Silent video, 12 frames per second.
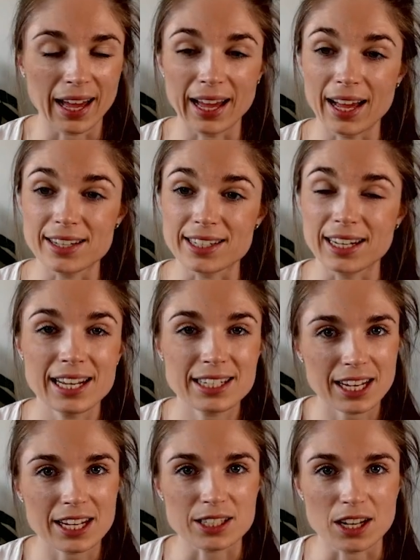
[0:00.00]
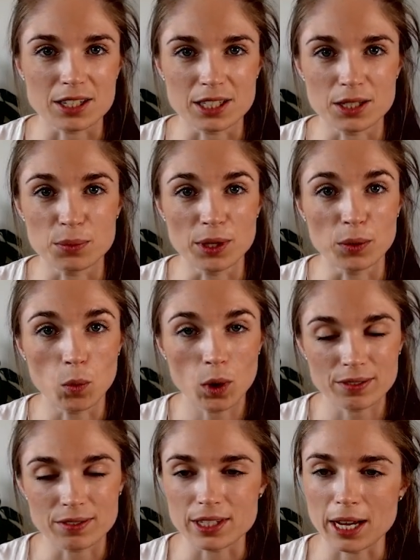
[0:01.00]
And let's get started with
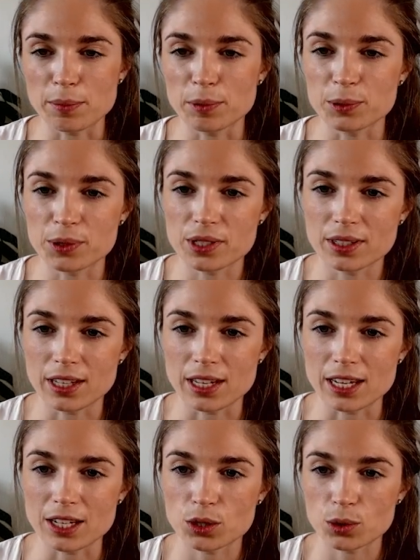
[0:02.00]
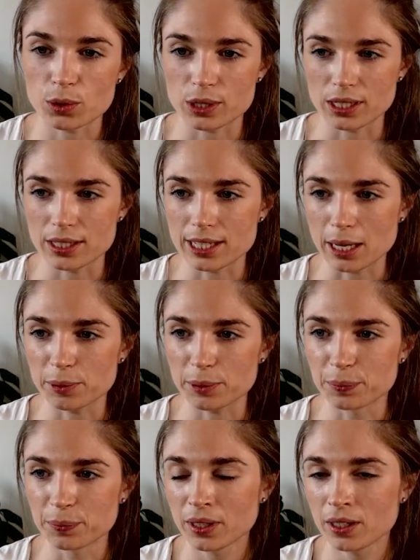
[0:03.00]
one of the tables, the sources
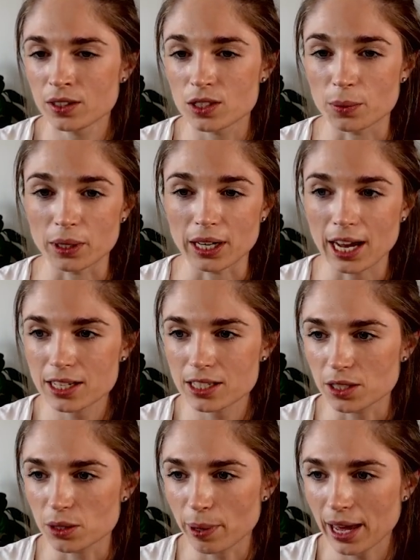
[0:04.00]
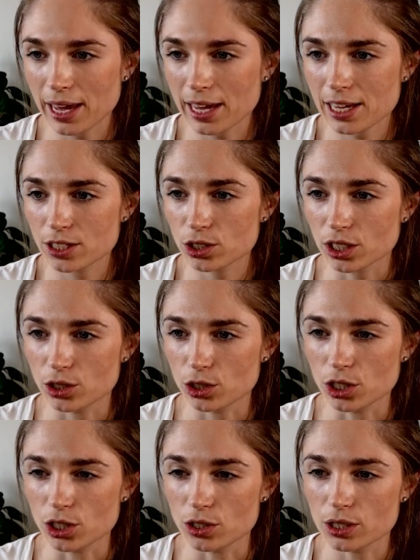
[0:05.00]
table. So we're gonna add a new page and
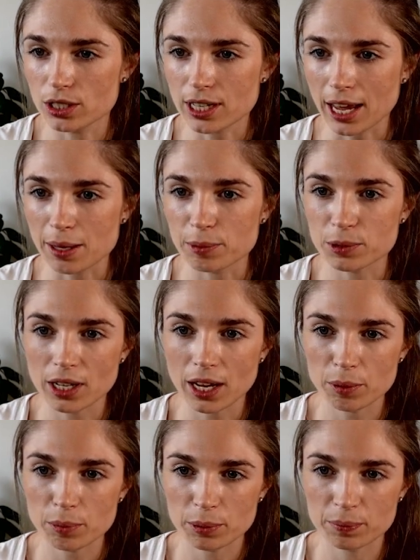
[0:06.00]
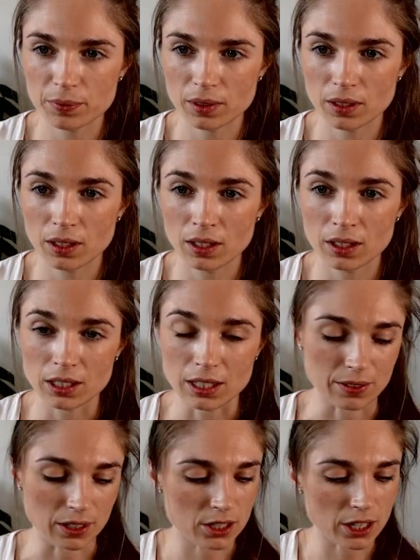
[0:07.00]
choose table type,
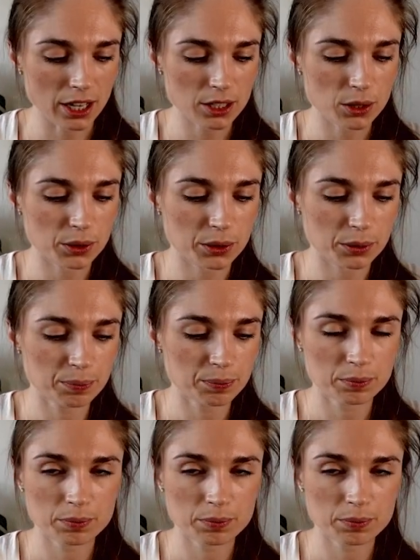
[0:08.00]
give it a title,